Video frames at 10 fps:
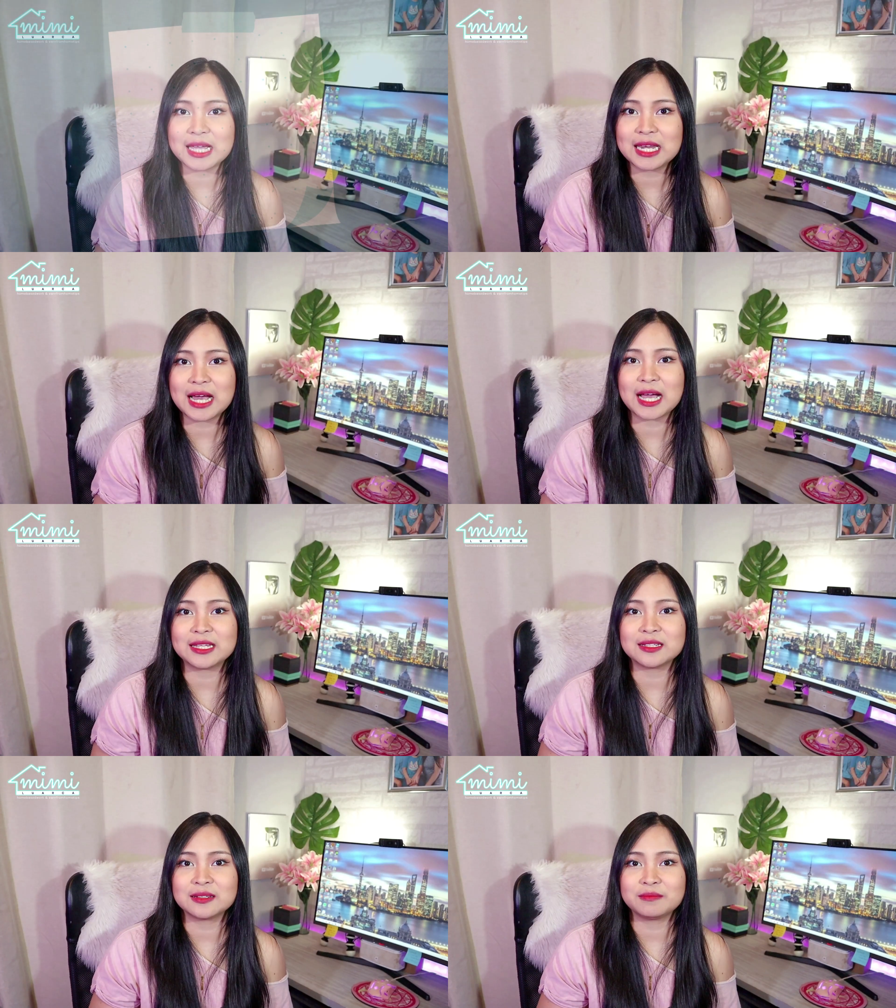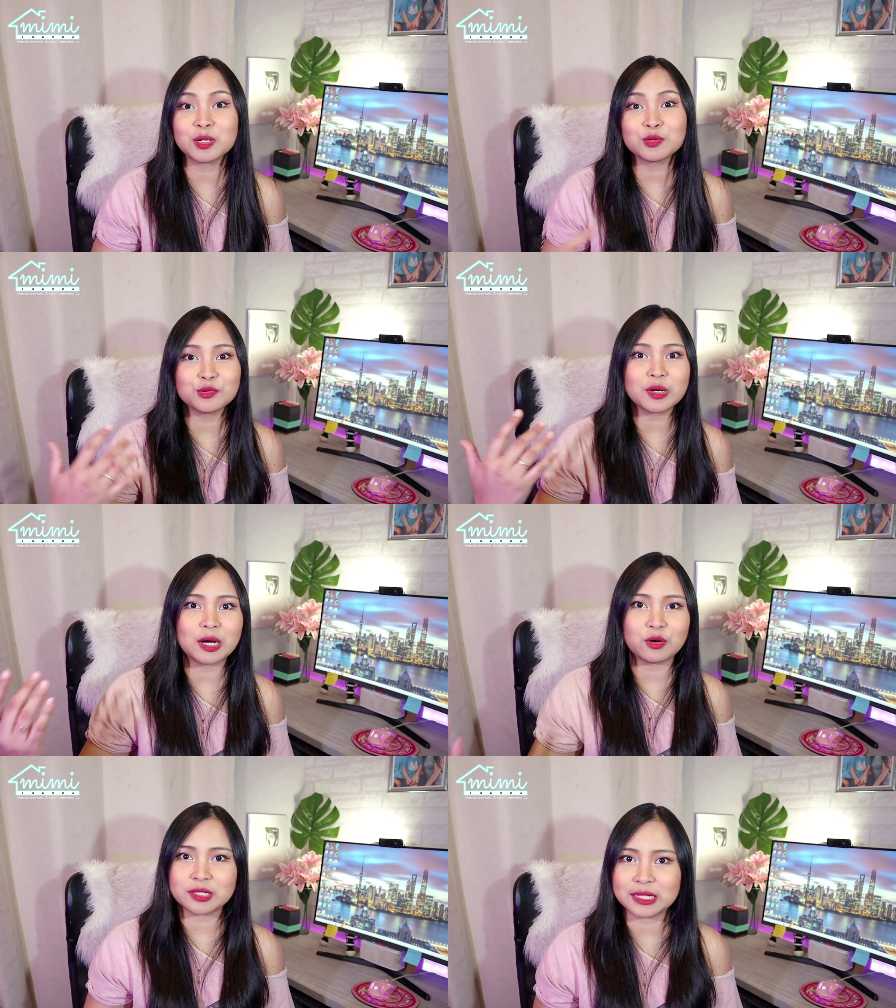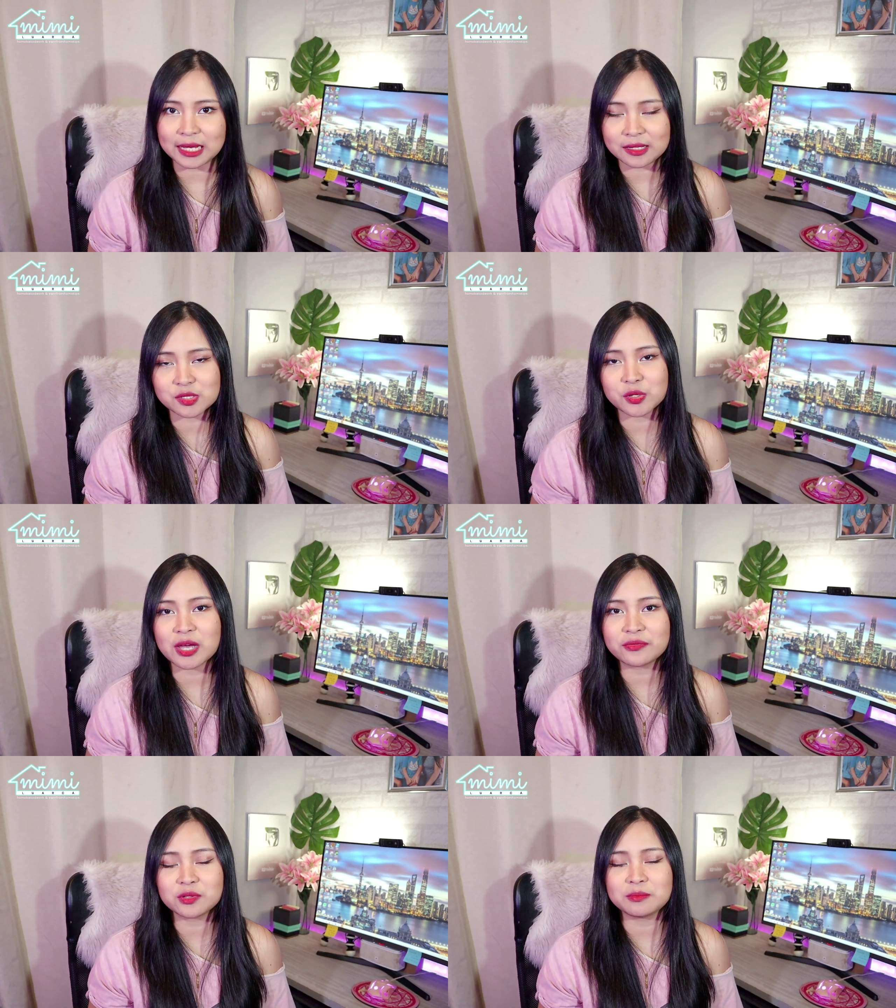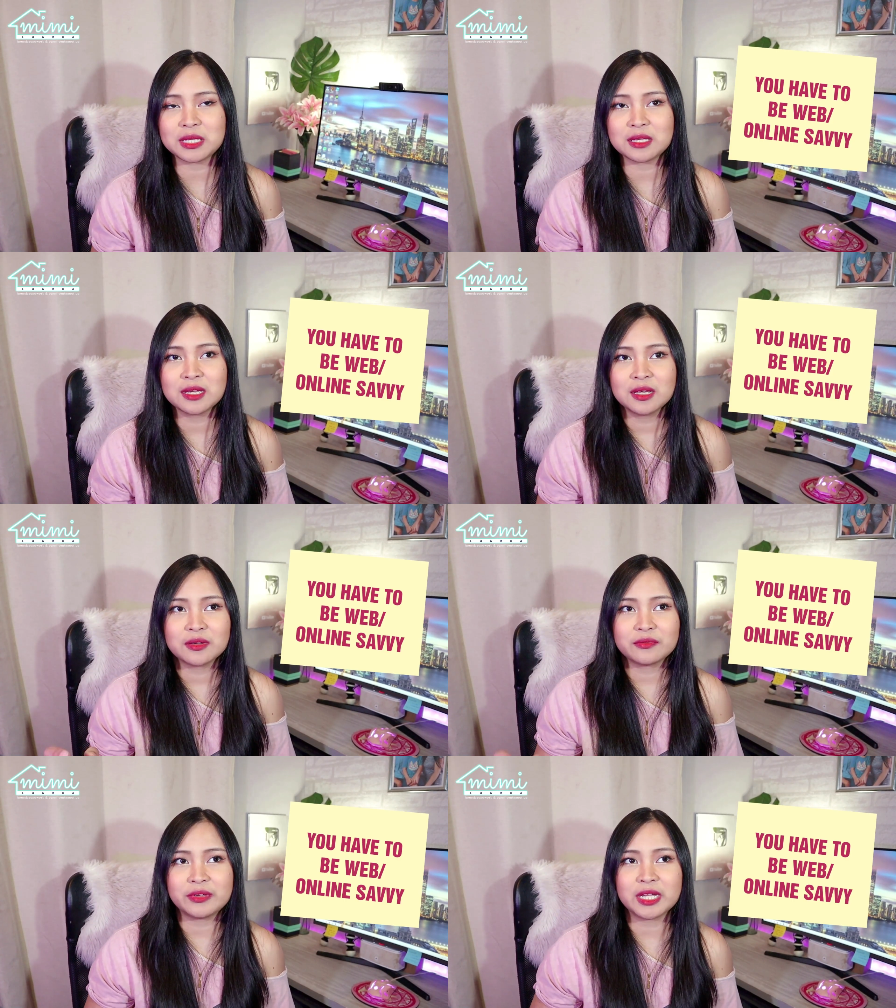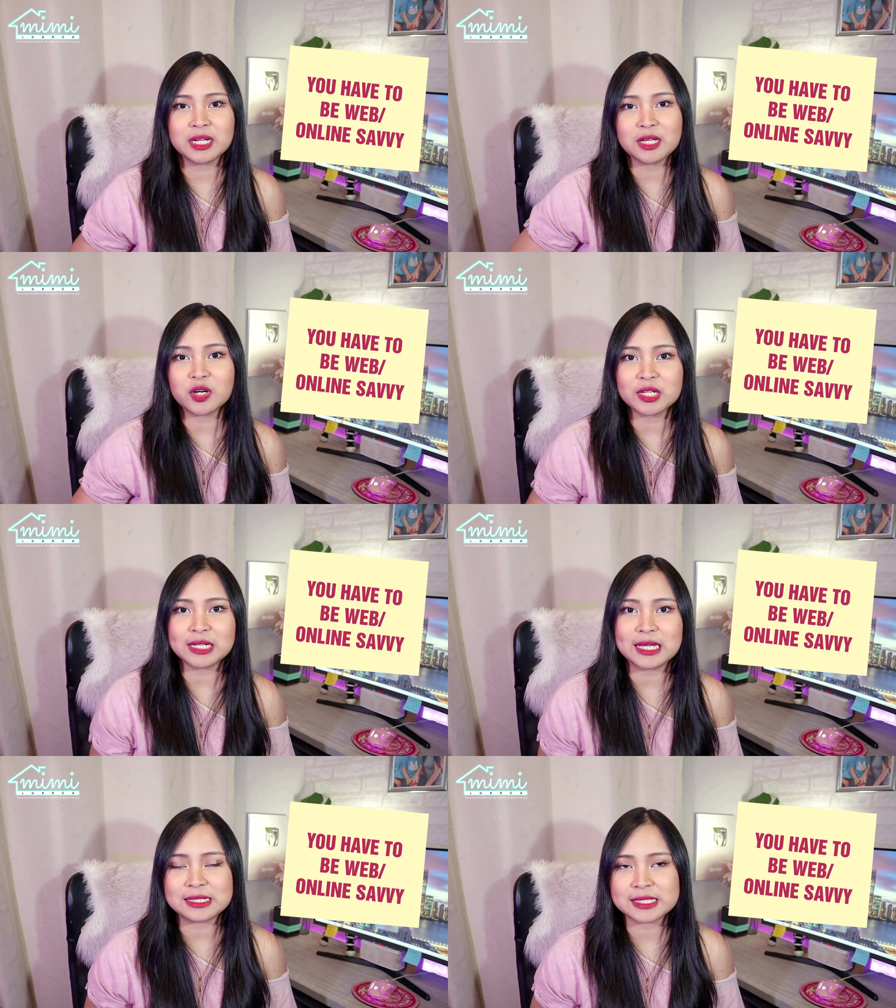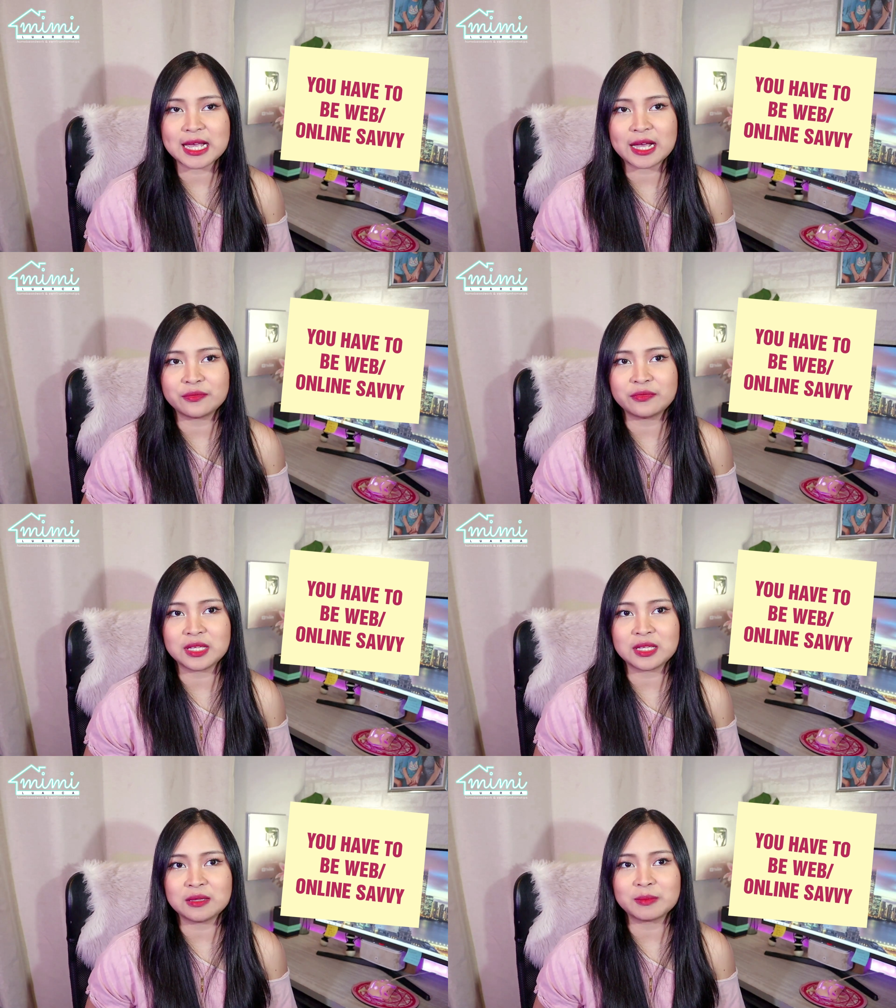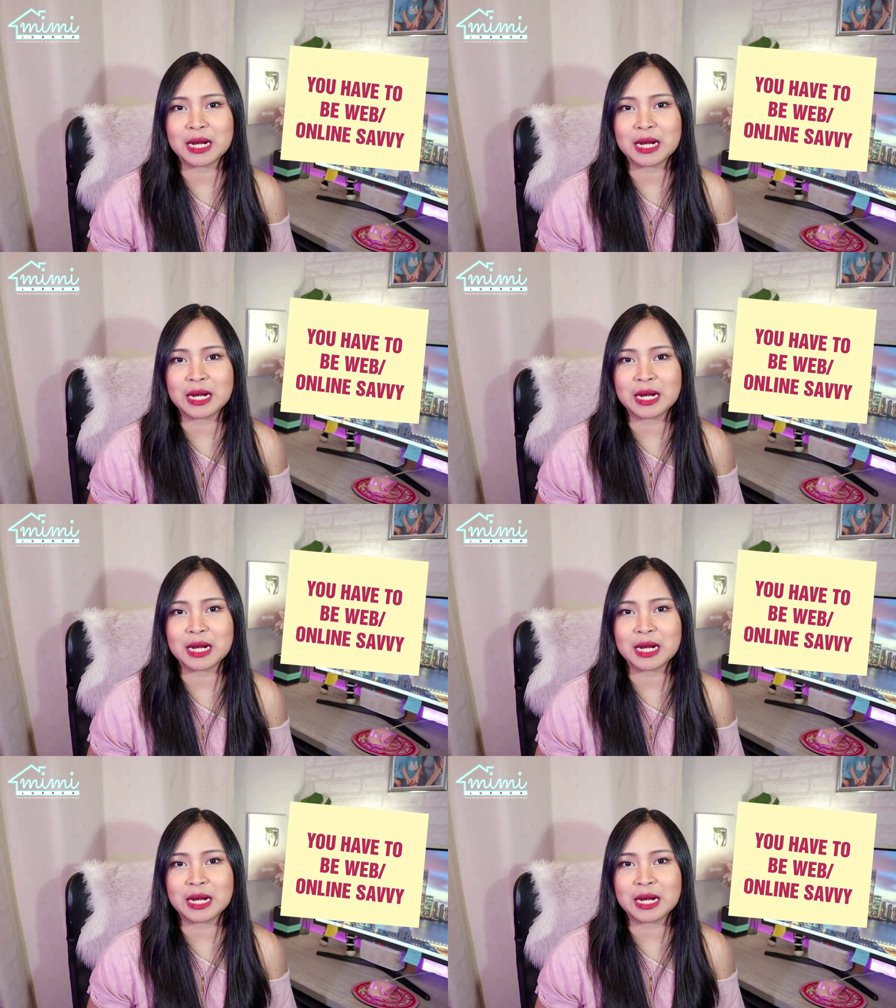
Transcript: ka, kailangan marunong ka online. So, you have to be very online savvy.